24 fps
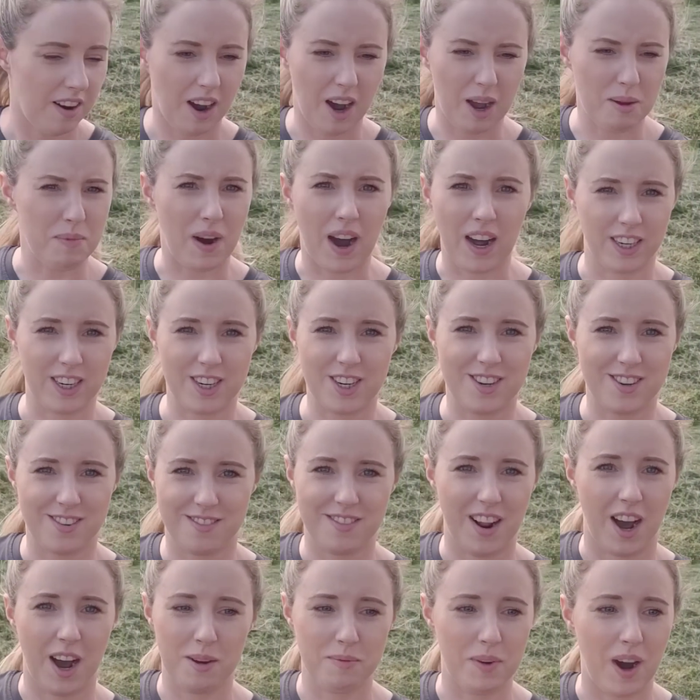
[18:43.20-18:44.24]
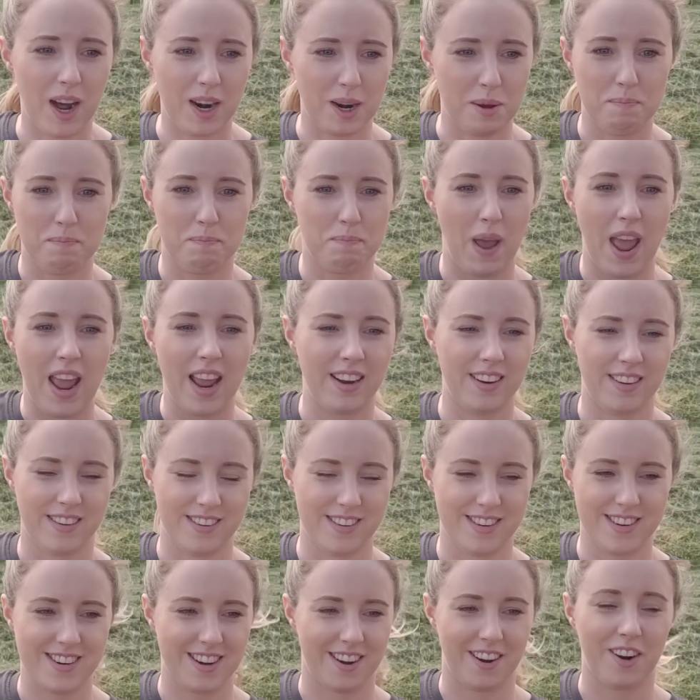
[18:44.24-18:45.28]
I'm on a
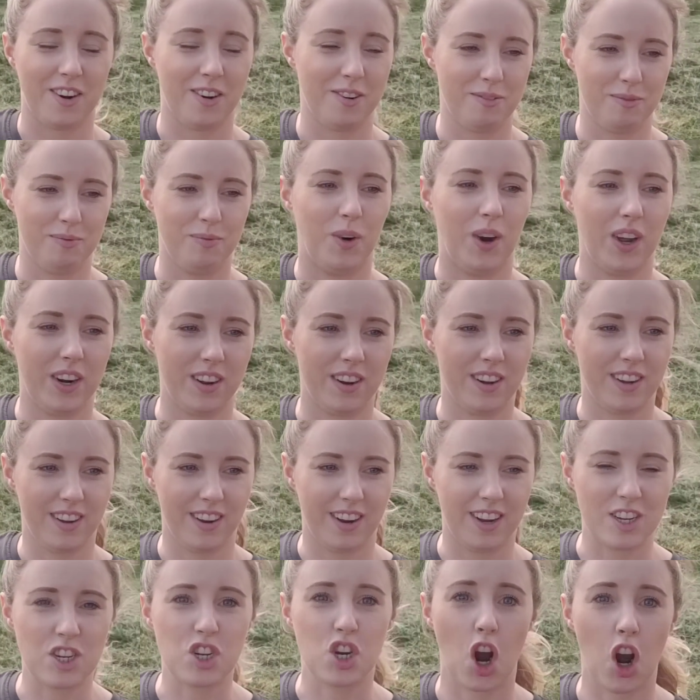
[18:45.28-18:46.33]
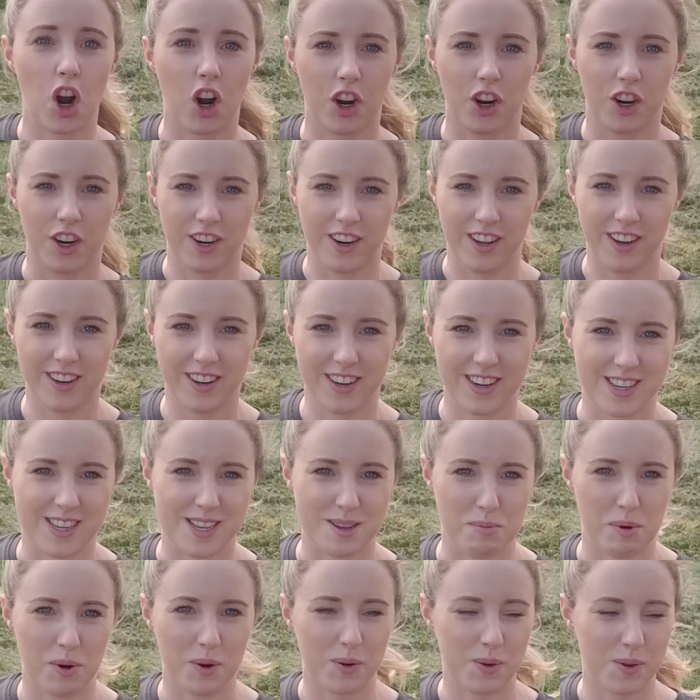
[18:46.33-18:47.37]
bend, or a turn I
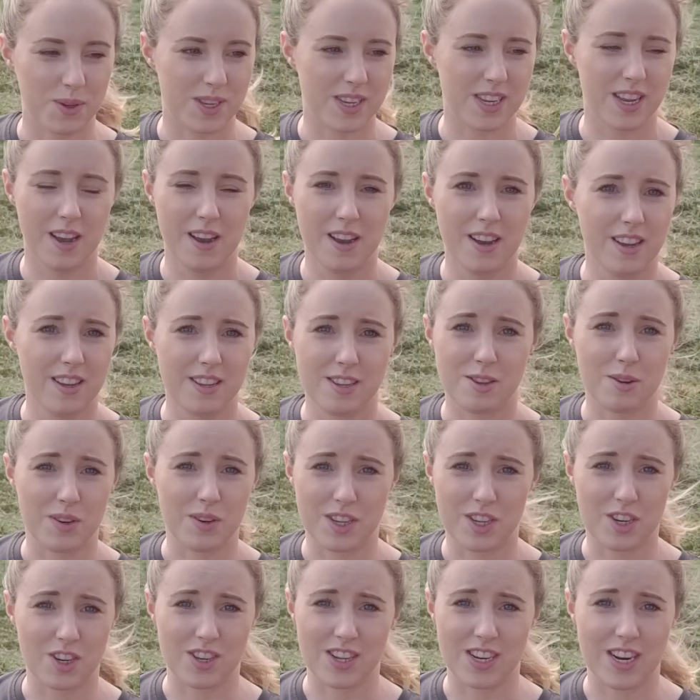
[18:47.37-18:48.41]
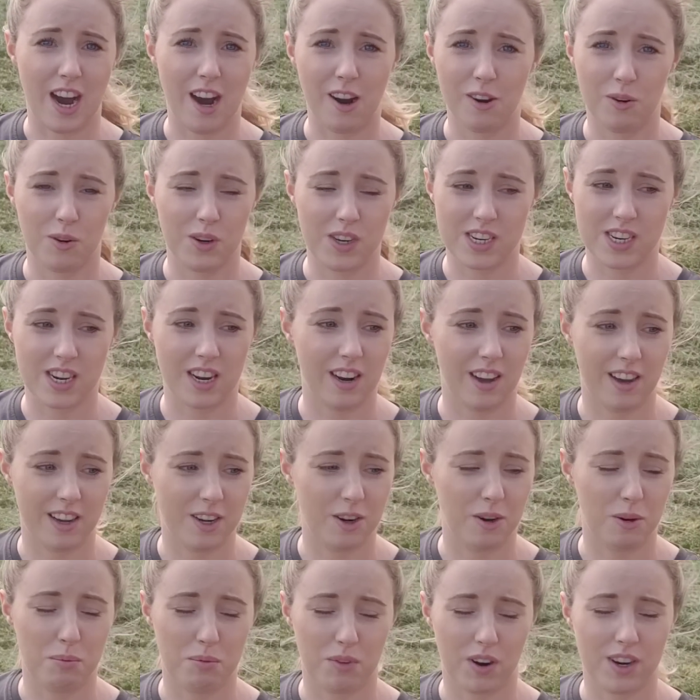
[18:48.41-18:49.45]
suppose, so it's just not going to
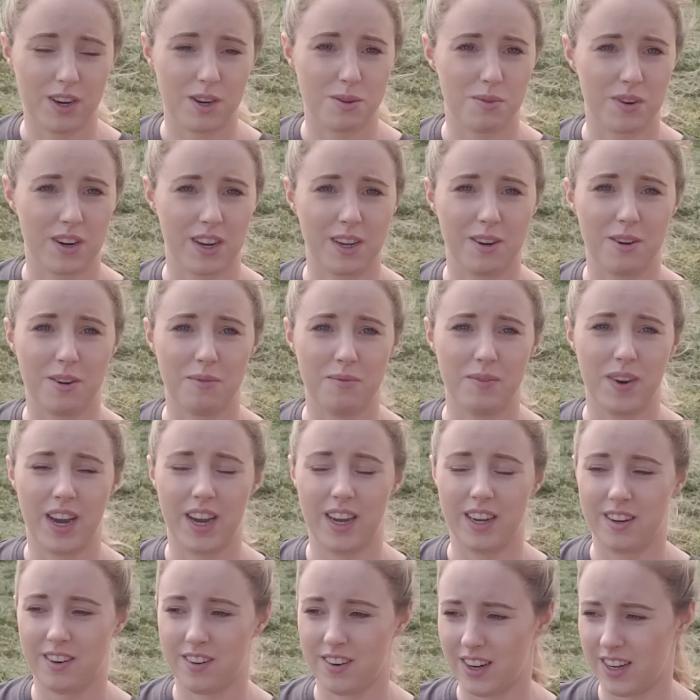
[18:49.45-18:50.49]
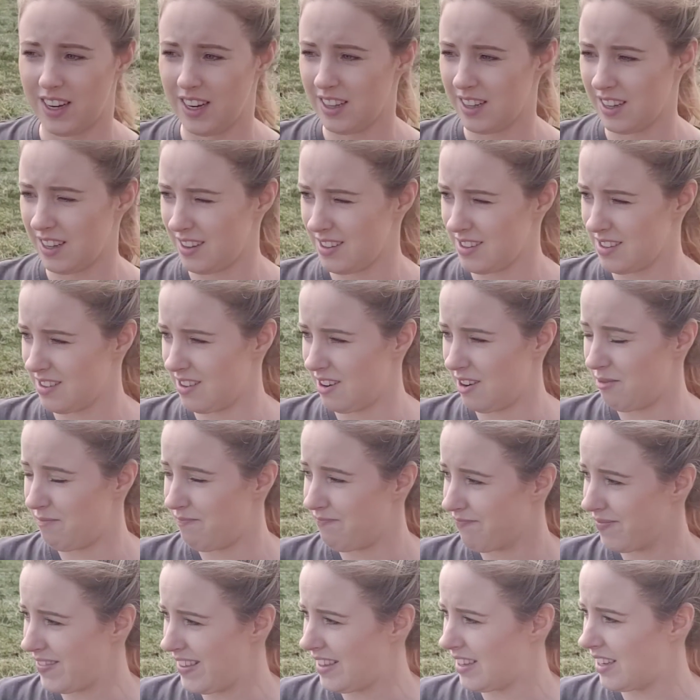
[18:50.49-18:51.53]
line up right when I come back or anything. So
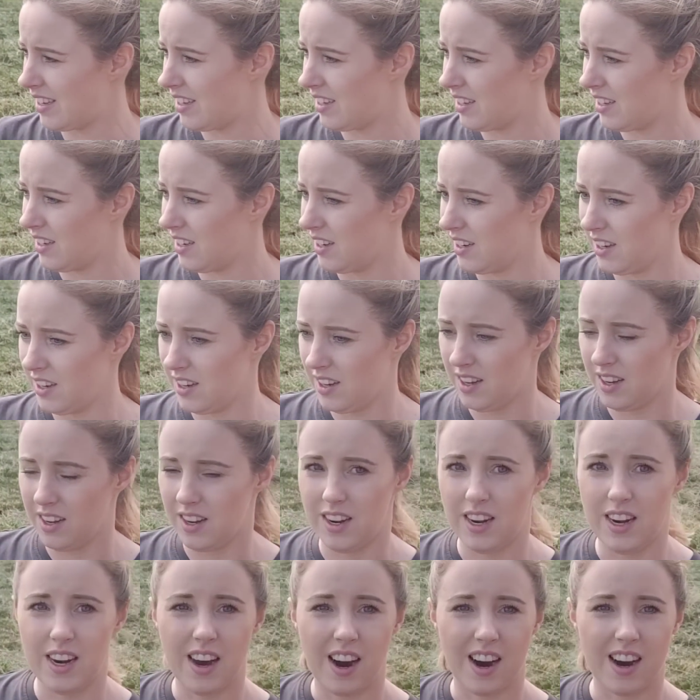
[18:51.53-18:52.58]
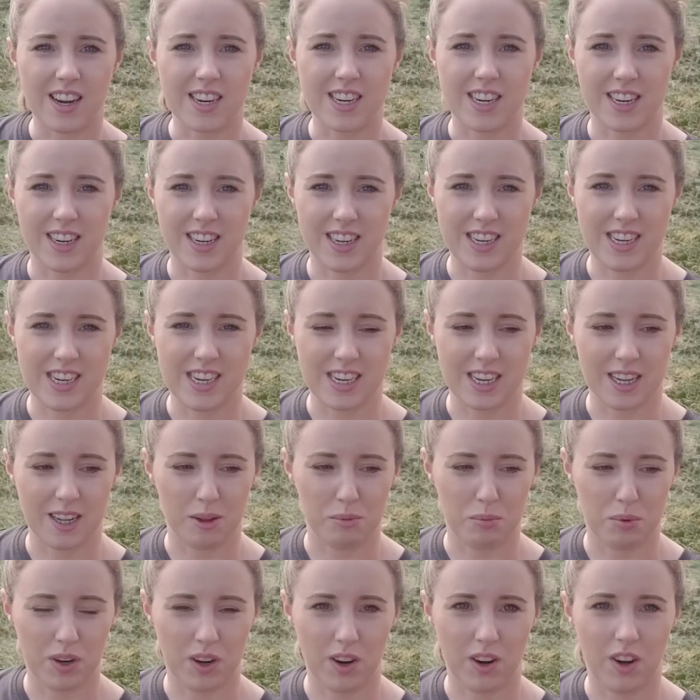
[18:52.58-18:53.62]
not
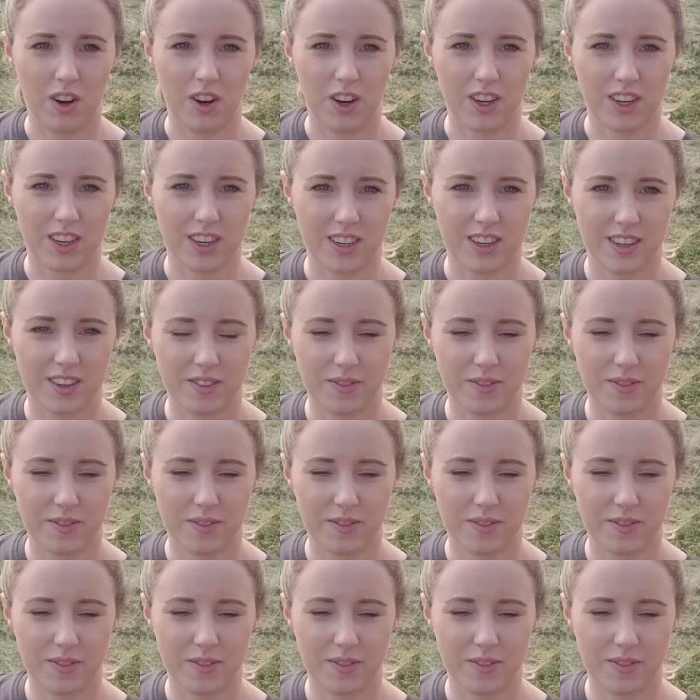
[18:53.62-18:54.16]
ideal, but look,